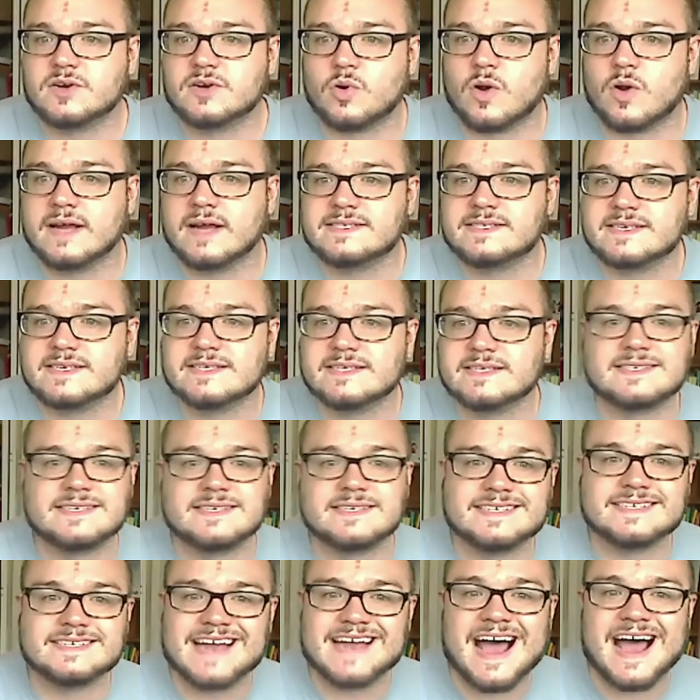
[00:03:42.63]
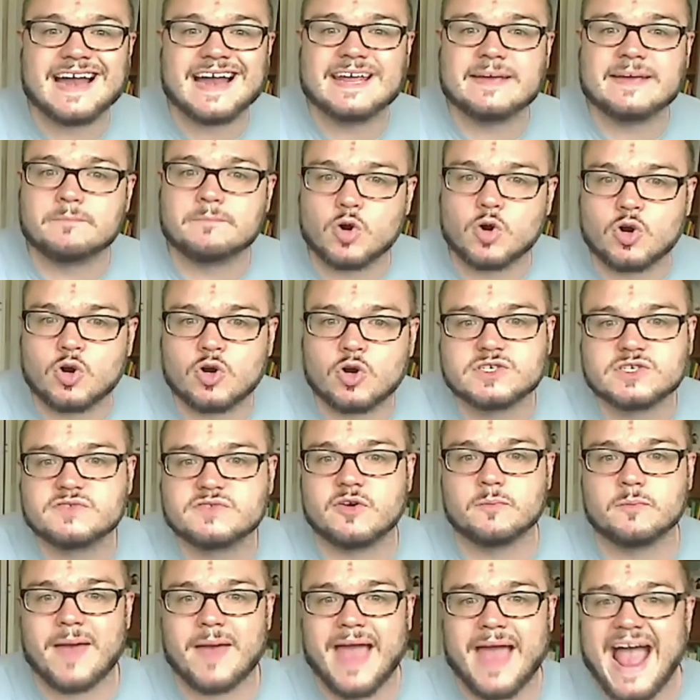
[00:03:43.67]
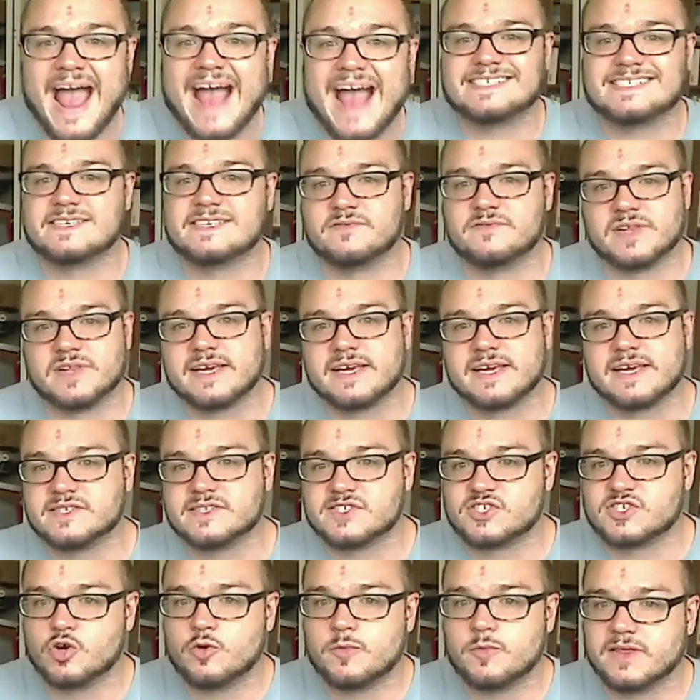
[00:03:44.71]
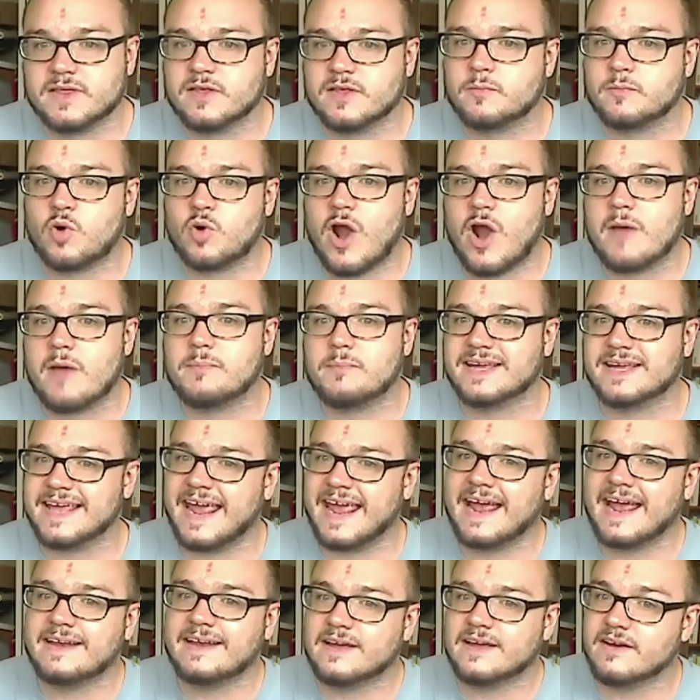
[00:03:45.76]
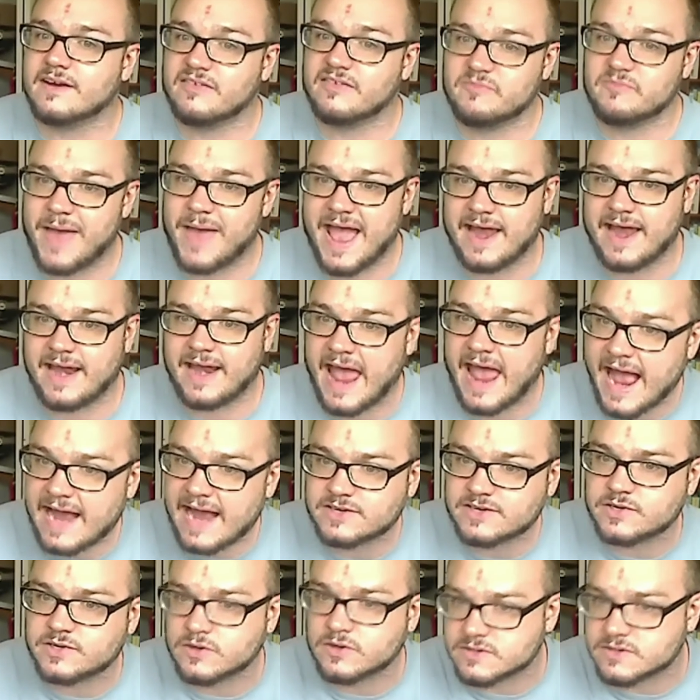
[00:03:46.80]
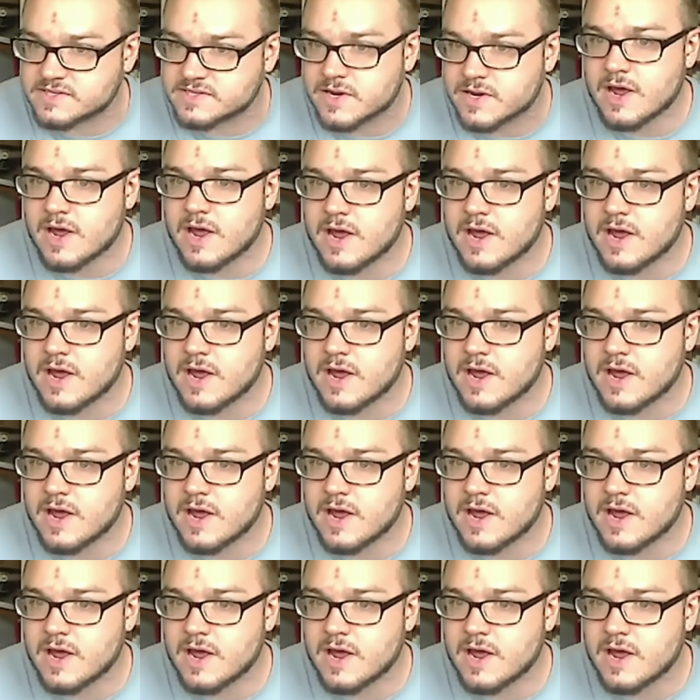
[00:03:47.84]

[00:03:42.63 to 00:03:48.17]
crisis does not emerge from passively consuming the propaganda of bad actors,